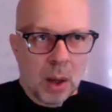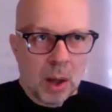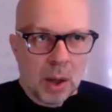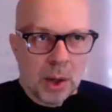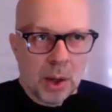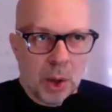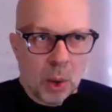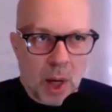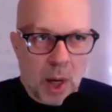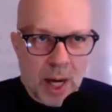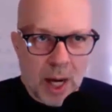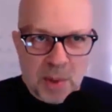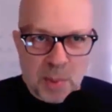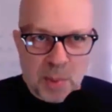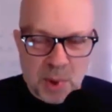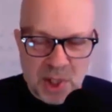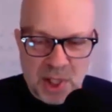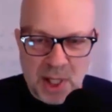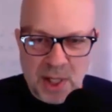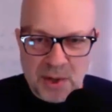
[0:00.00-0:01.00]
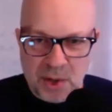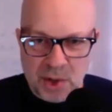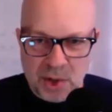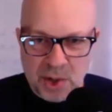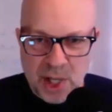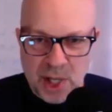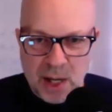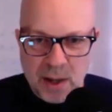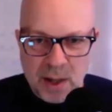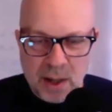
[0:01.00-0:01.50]
your expertise and
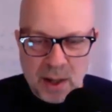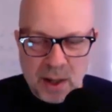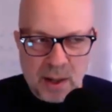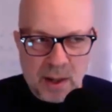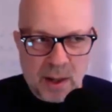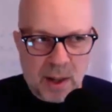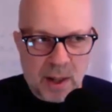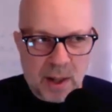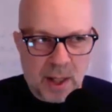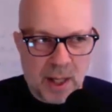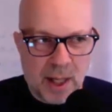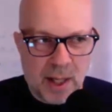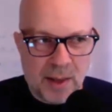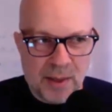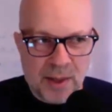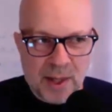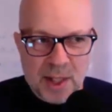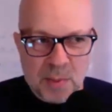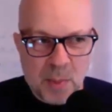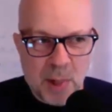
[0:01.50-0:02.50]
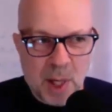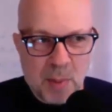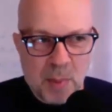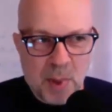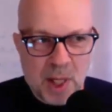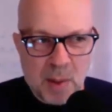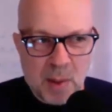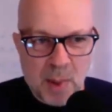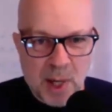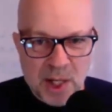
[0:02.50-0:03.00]
share it. And this may
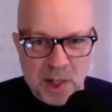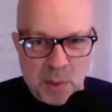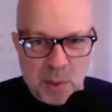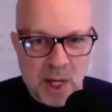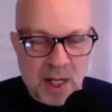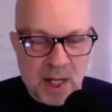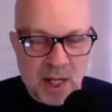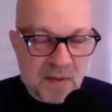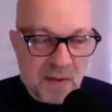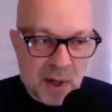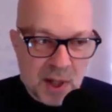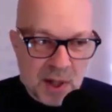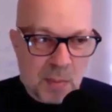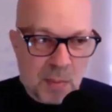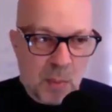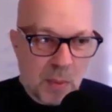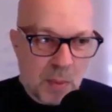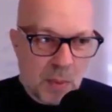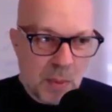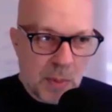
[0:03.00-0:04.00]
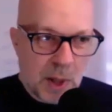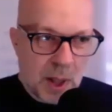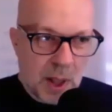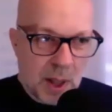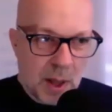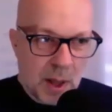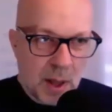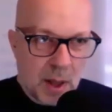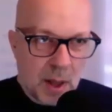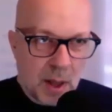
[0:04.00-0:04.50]
be the best way. It's
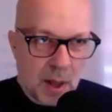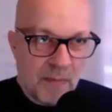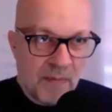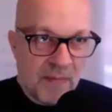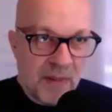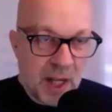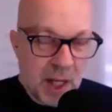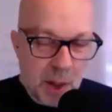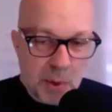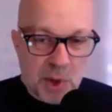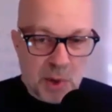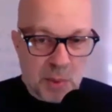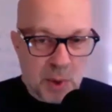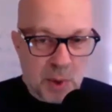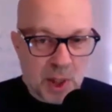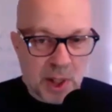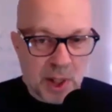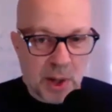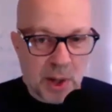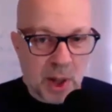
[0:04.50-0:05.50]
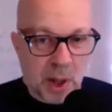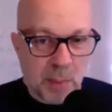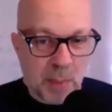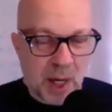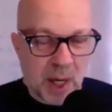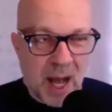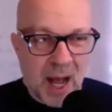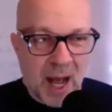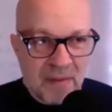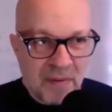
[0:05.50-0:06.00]
video is really good,
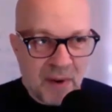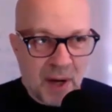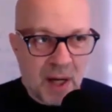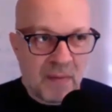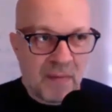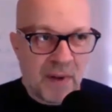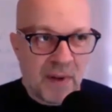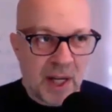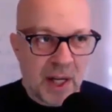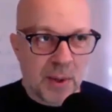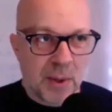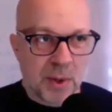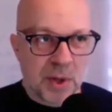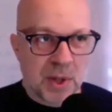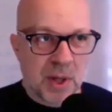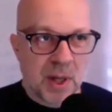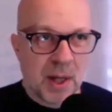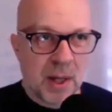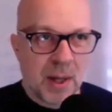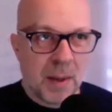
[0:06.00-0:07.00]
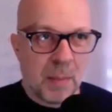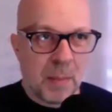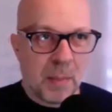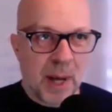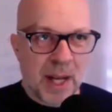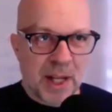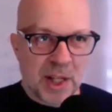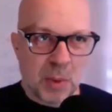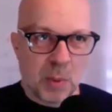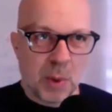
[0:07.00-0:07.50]
but I find videos
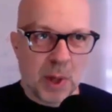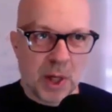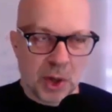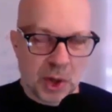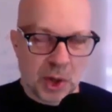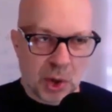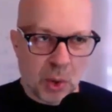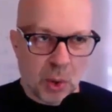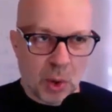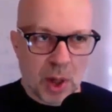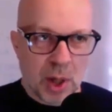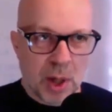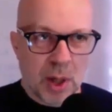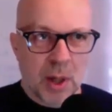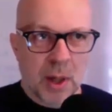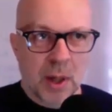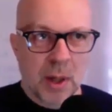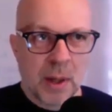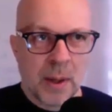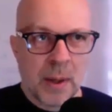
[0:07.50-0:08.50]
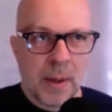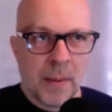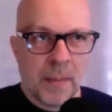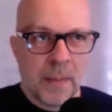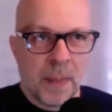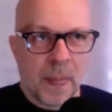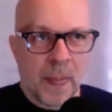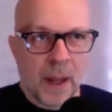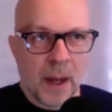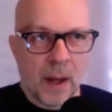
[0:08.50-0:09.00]
best when it's shorter.
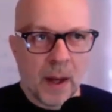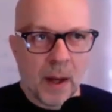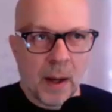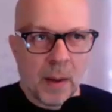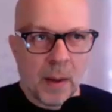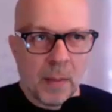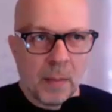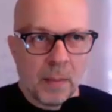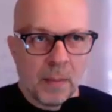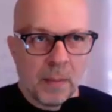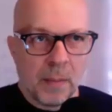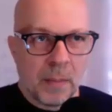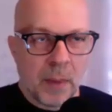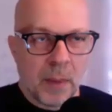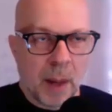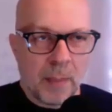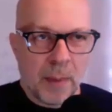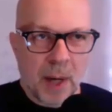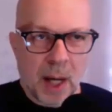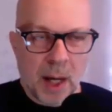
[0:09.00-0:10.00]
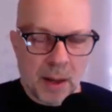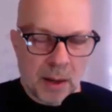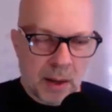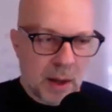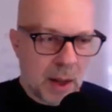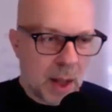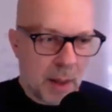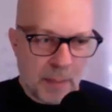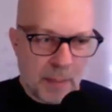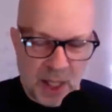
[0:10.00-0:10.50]
Mm-hmm. I'm
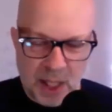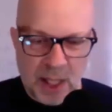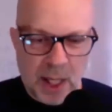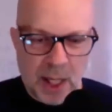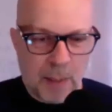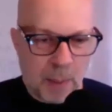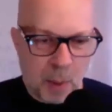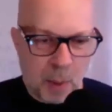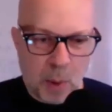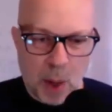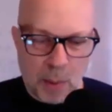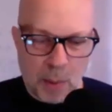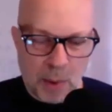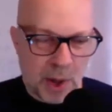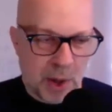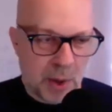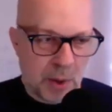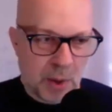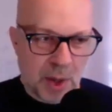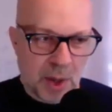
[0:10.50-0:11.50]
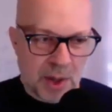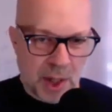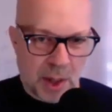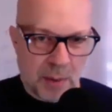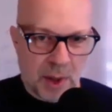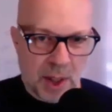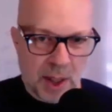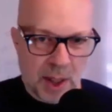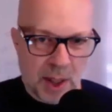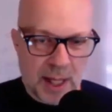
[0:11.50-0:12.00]
not beating up on what we're doing because I
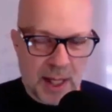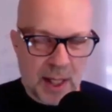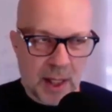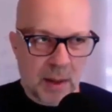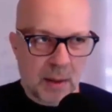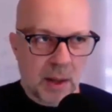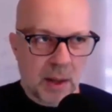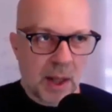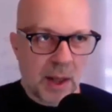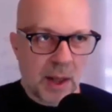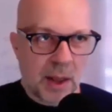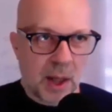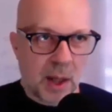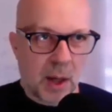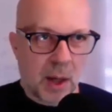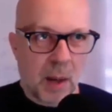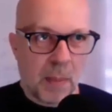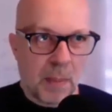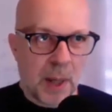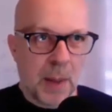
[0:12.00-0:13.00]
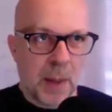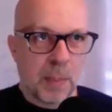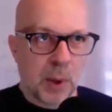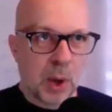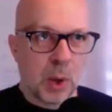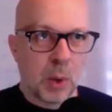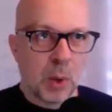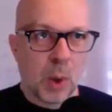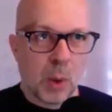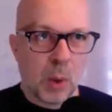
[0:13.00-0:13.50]
really like it. There are people
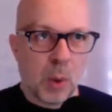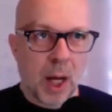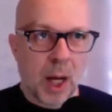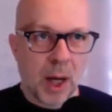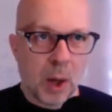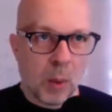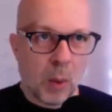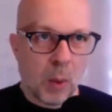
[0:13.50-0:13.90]
who will want to